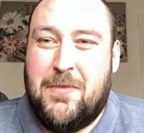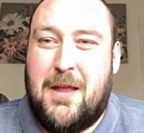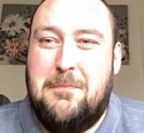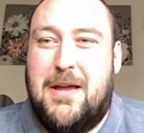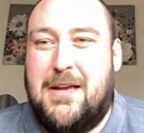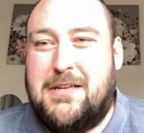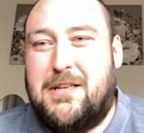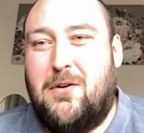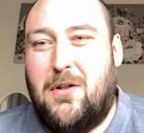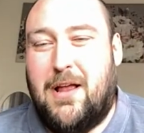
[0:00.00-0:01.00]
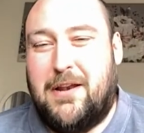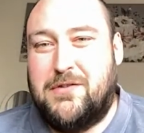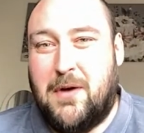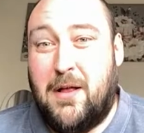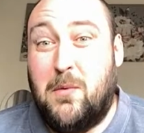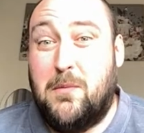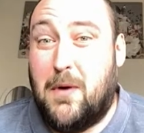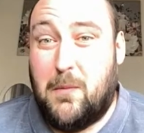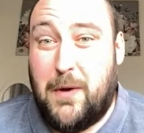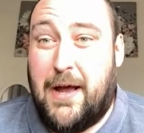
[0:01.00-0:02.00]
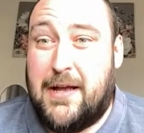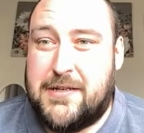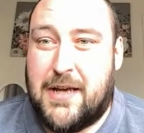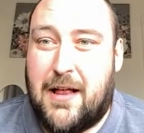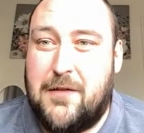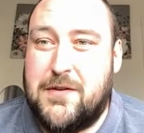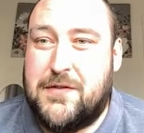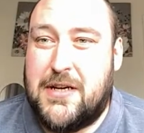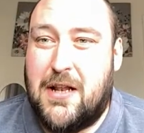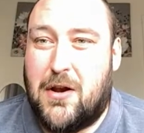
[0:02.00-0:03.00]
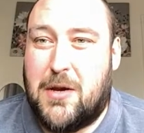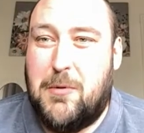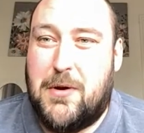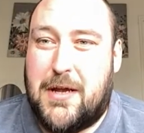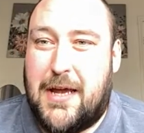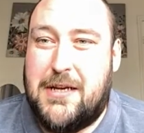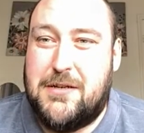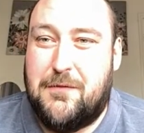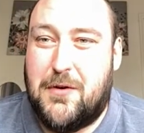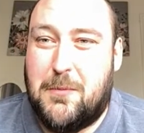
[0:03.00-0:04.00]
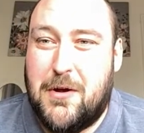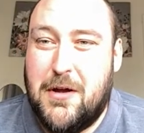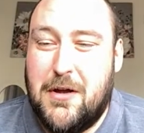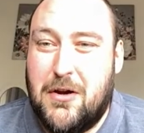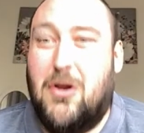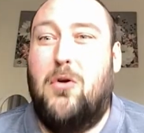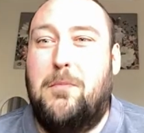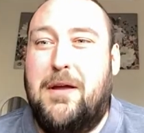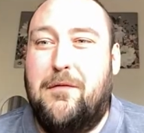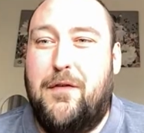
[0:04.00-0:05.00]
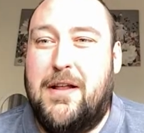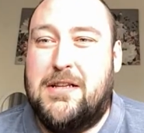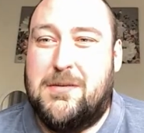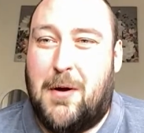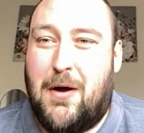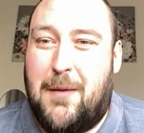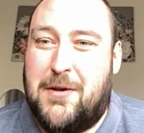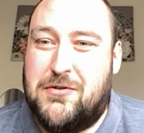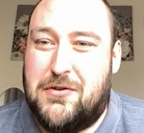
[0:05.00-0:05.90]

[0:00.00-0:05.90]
immersed in all that as well. We ourselves have seen a lot of communication from Colombian fans about James